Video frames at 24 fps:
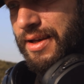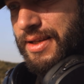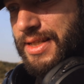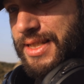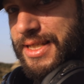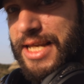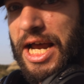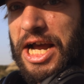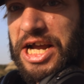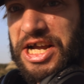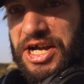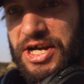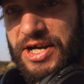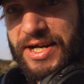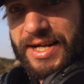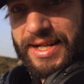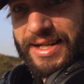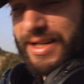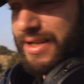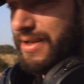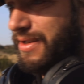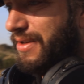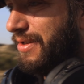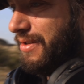
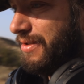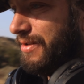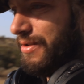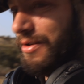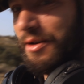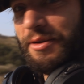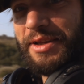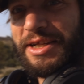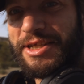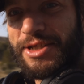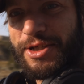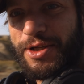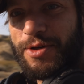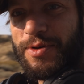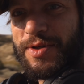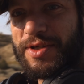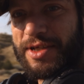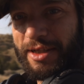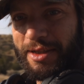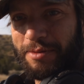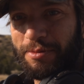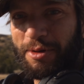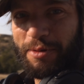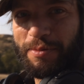Zion, at least
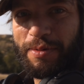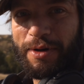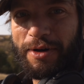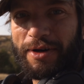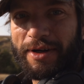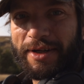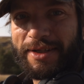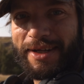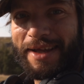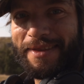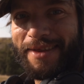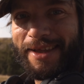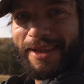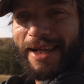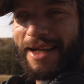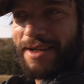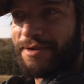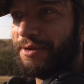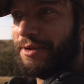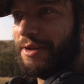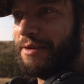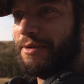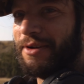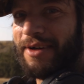two-syllable parks. I think
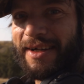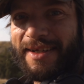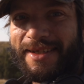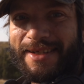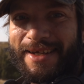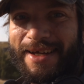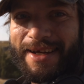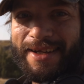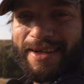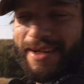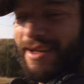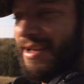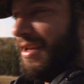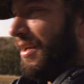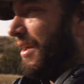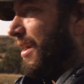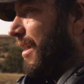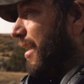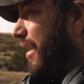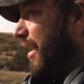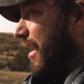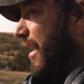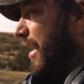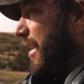that's really where it's at.
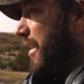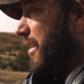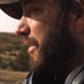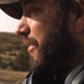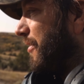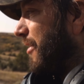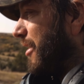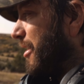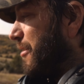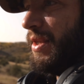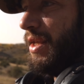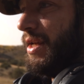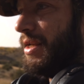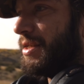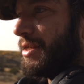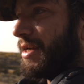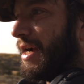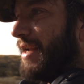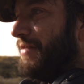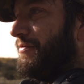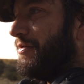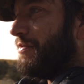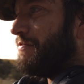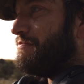Anyway, it's
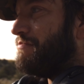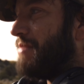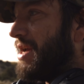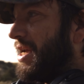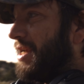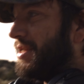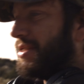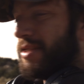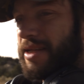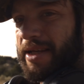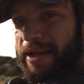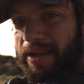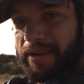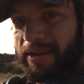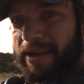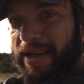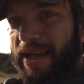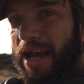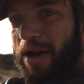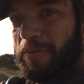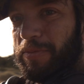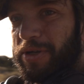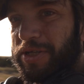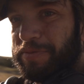kind of amazing like
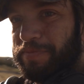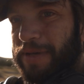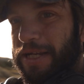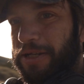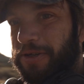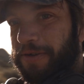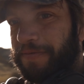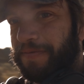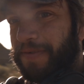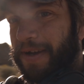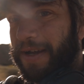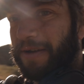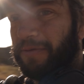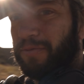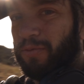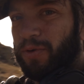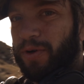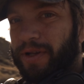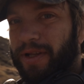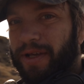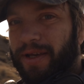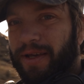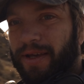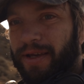how much petrified
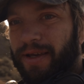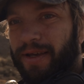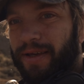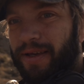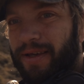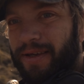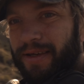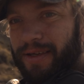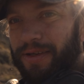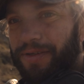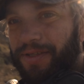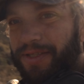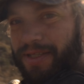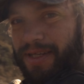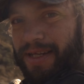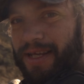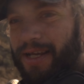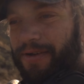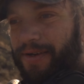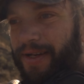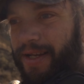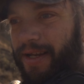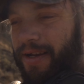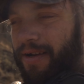wood you
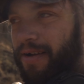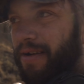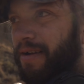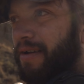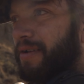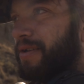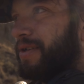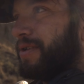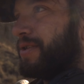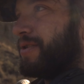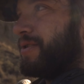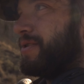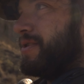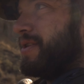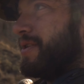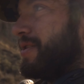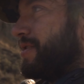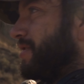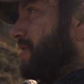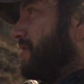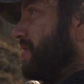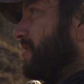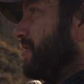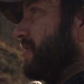see out here.
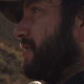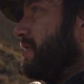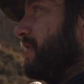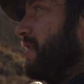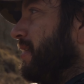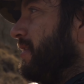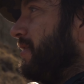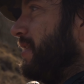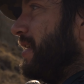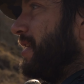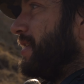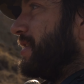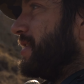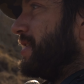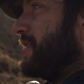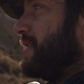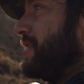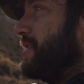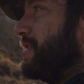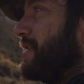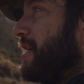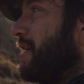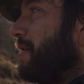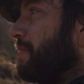Just these
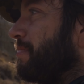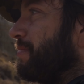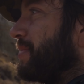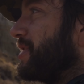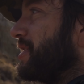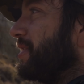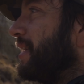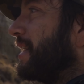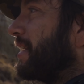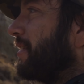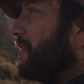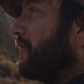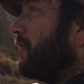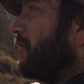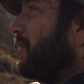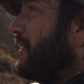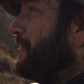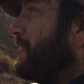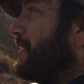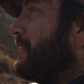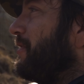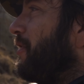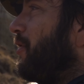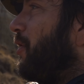stumps, like
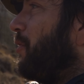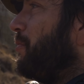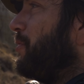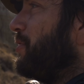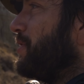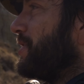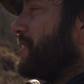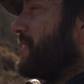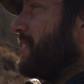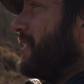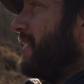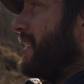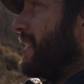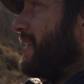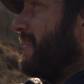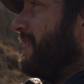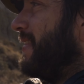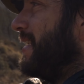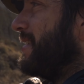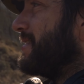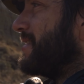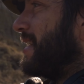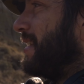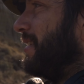even almost like
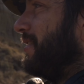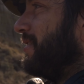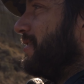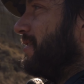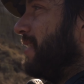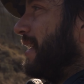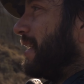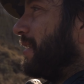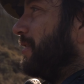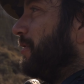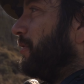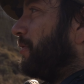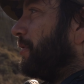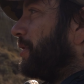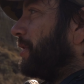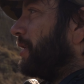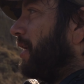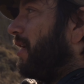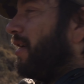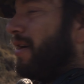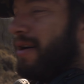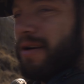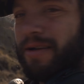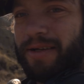things that look like little
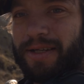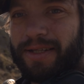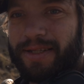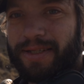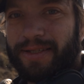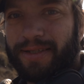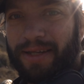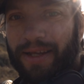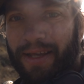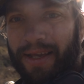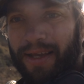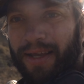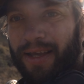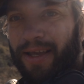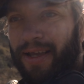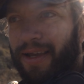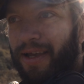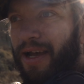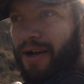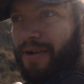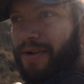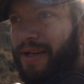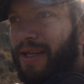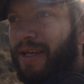logs
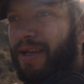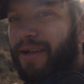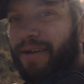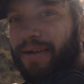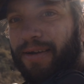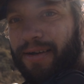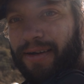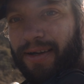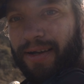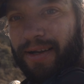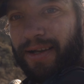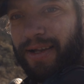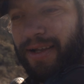out here,